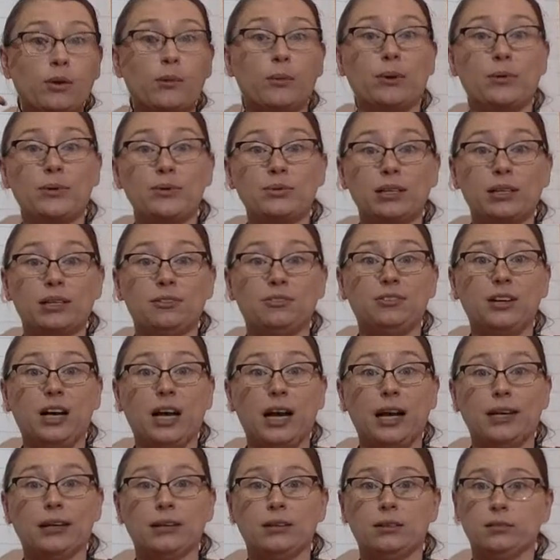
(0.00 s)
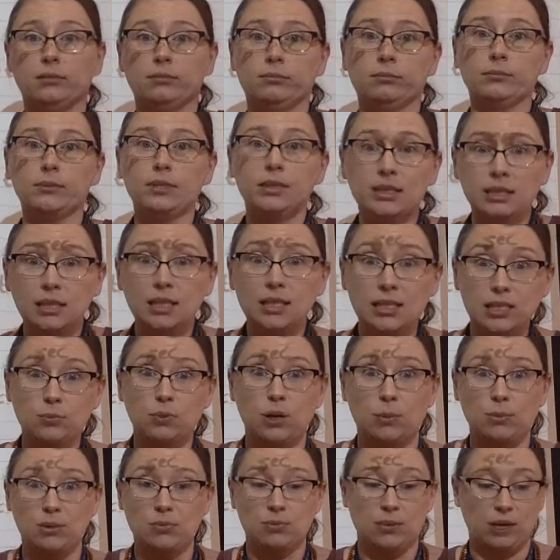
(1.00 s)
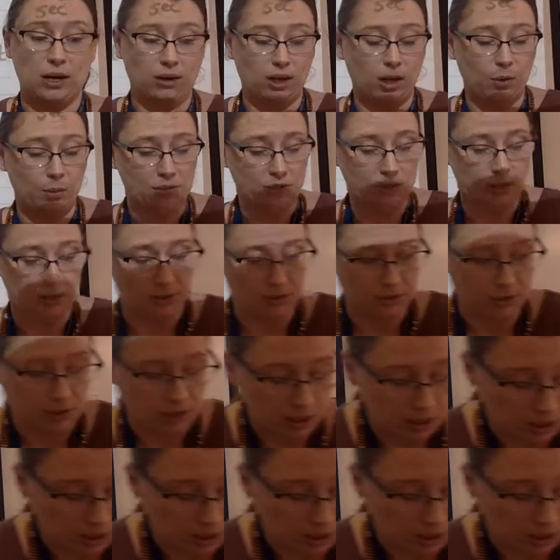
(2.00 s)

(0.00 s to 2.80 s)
wrote what I was trying to find. This is why Miss Brown always goes.